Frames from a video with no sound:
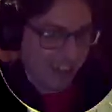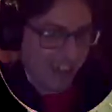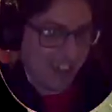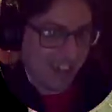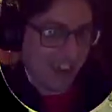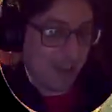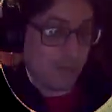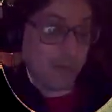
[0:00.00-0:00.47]

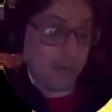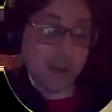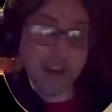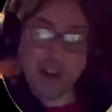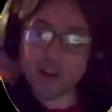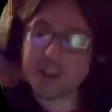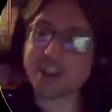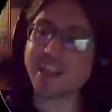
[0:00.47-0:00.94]
Like, we're
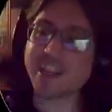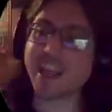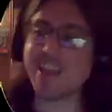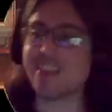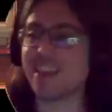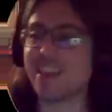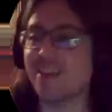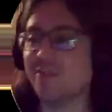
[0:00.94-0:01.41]
not going to
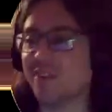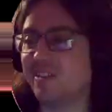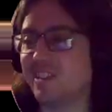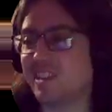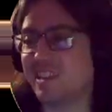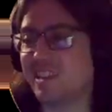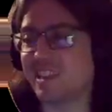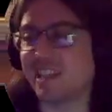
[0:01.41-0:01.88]
get the
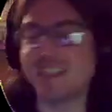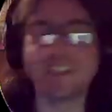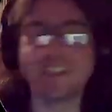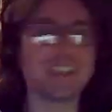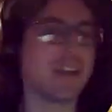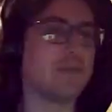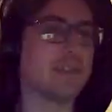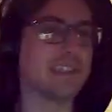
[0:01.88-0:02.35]
evolutions
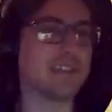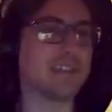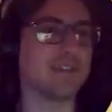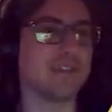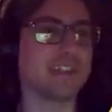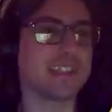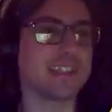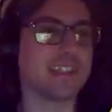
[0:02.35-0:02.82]
anytime
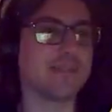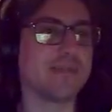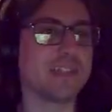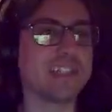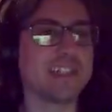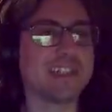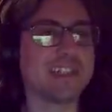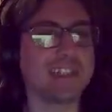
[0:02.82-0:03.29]
soon, so
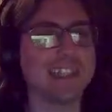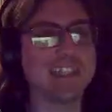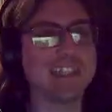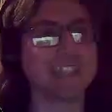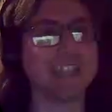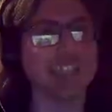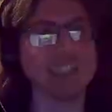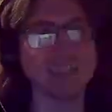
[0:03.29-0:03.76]
we should at
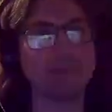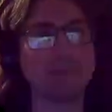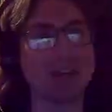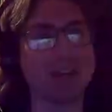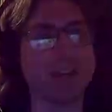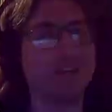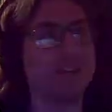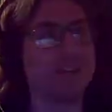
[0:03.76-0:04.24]
least get some
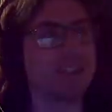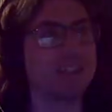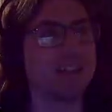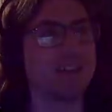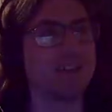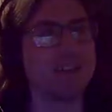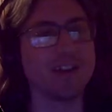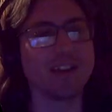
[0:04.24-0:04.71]
benefits
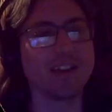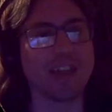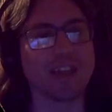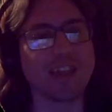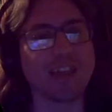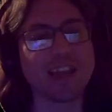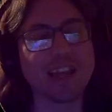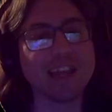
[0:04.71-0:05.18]
out of it.
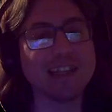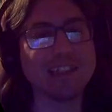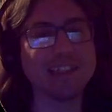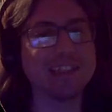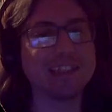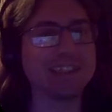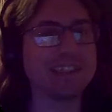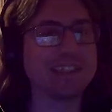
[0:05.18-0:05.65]
Okay, that gets
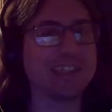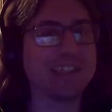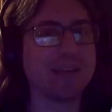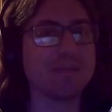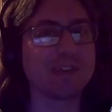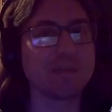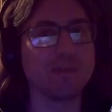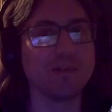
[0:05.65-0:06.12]
us a
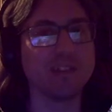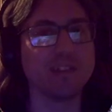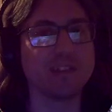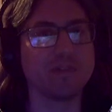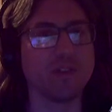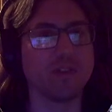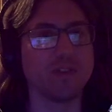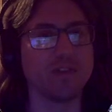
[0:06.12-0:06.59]
step towards
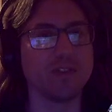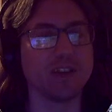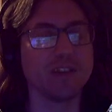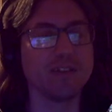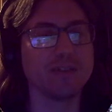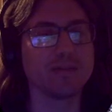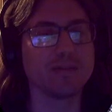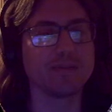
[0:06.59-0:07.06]

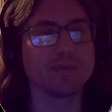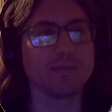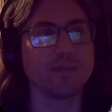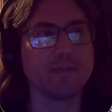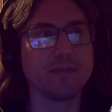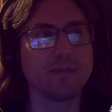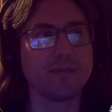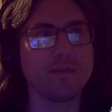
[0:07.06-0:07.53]
evolving.
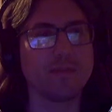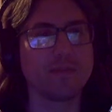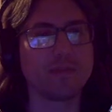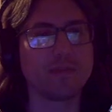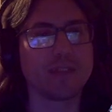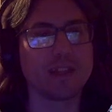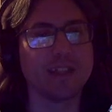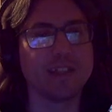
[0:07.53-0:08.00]

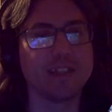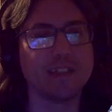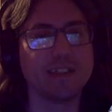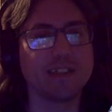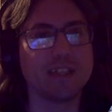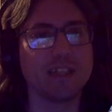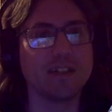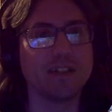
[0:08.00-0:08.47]

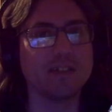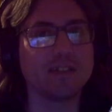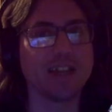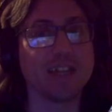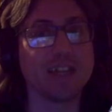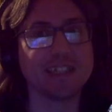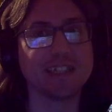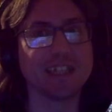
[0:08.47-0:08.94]
So
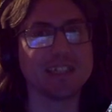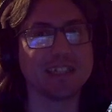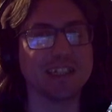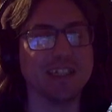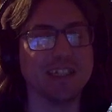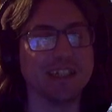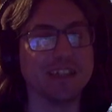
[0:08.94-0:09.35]
that's actually